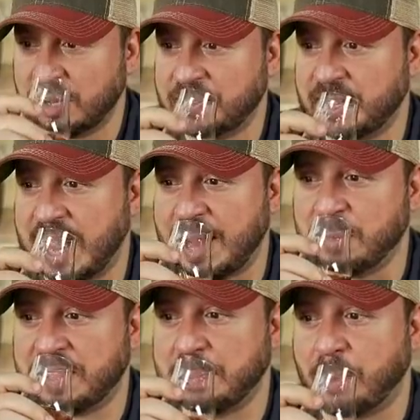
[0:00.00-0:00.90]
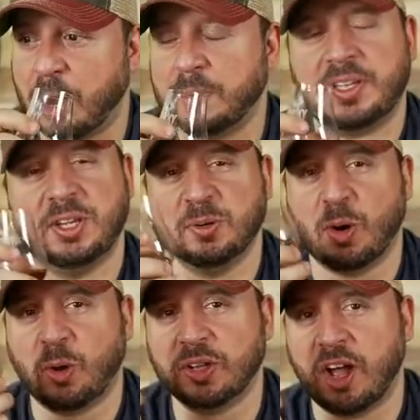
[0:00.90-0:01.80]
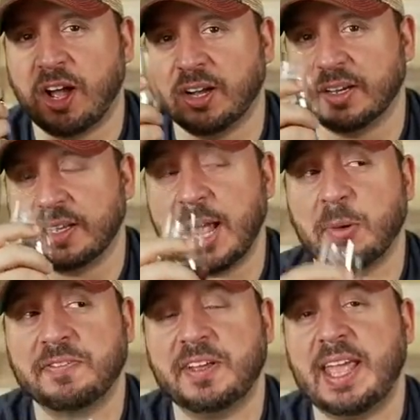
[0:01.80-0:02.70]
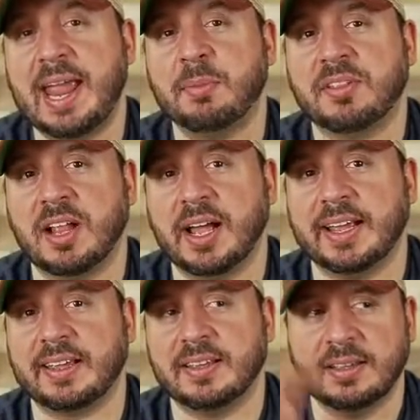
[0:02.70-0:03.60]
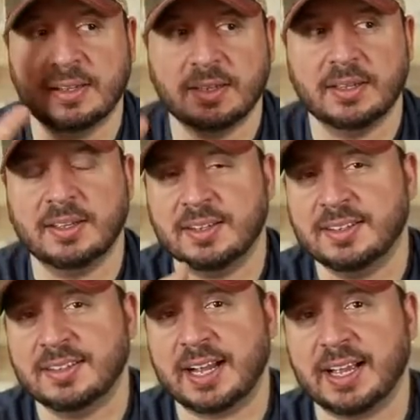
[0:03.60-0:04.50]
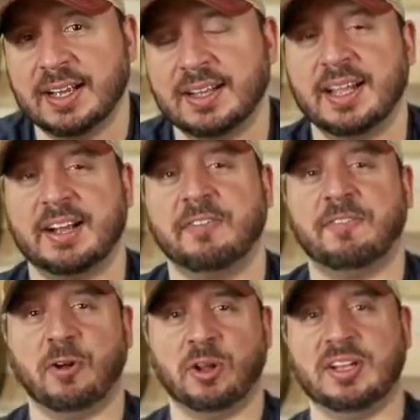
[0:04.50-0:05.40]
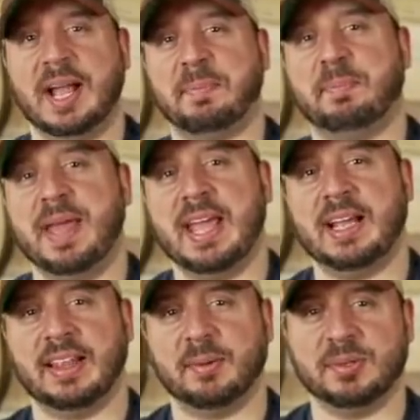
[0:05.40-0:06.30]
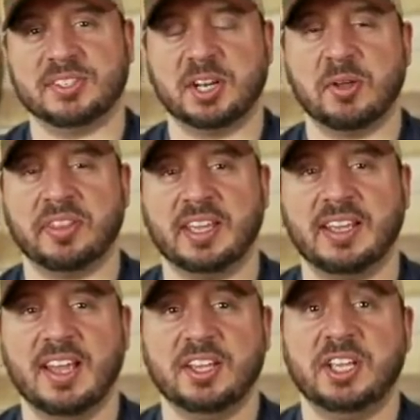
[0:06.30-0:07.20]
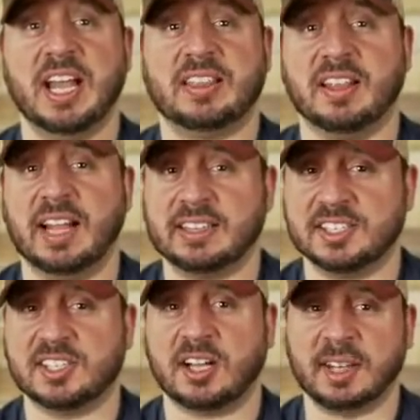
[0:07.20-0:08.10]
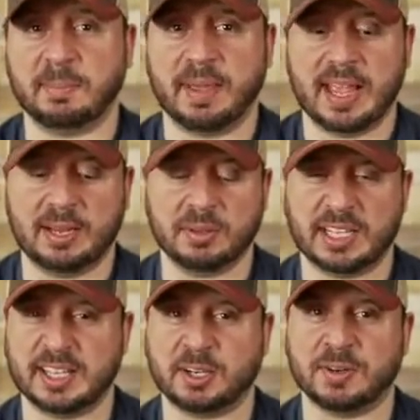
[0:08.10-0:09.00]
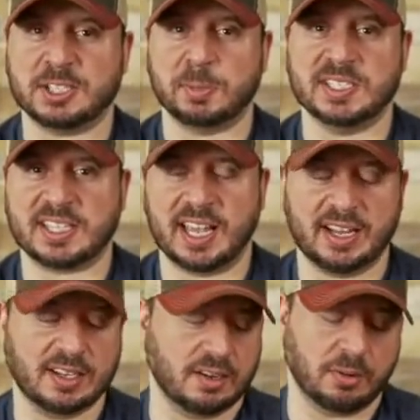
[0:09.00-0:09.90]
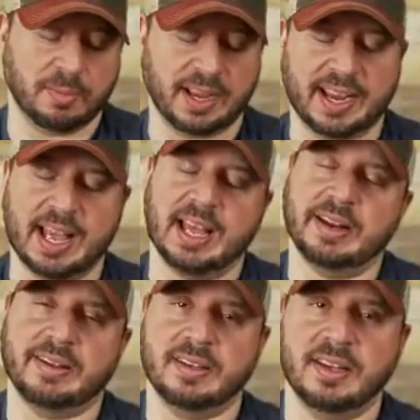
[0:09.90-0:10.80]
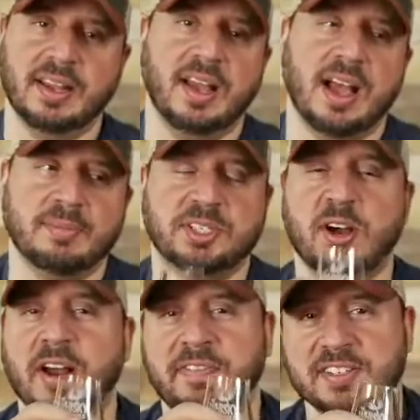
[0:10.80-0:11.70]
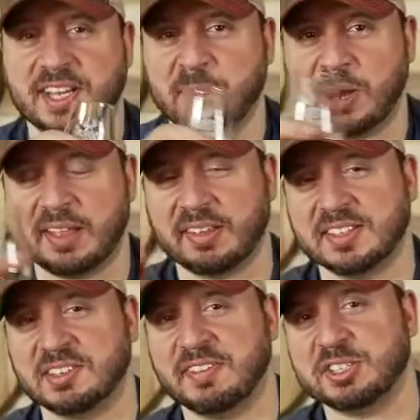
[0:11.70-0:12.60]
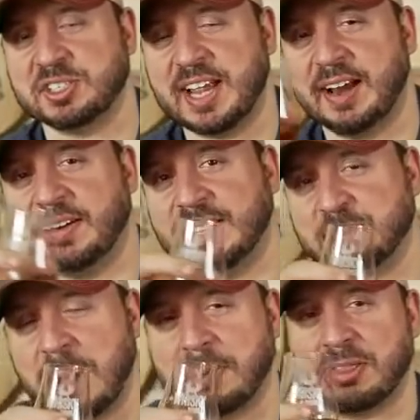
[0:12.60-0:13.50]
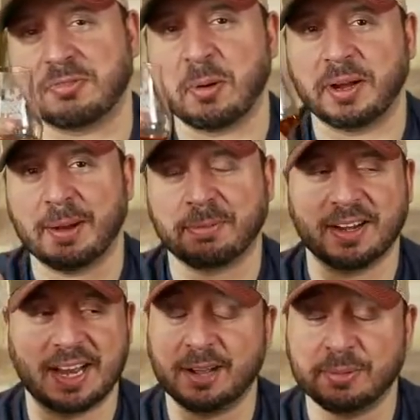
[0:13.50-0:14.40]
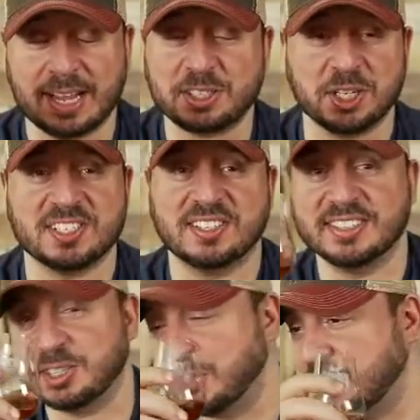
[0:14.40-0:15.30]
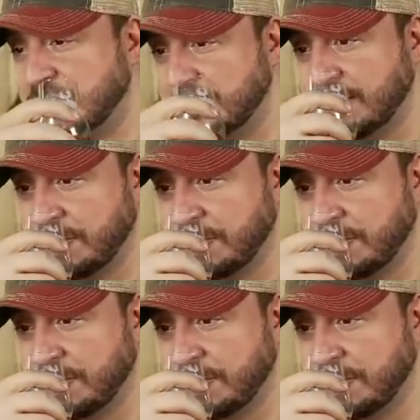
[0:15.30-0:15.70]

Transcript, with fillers: what if it came with a barbecue whole hog? Yeah, what if it came with like like a like a full like pig that was, you know, the you get the like the suckling pig with like the crispy skin. Oh my god. I'm sorry if there's anyone out there that's a vegetarian that's probably throwing up right now, but that shit's delicious.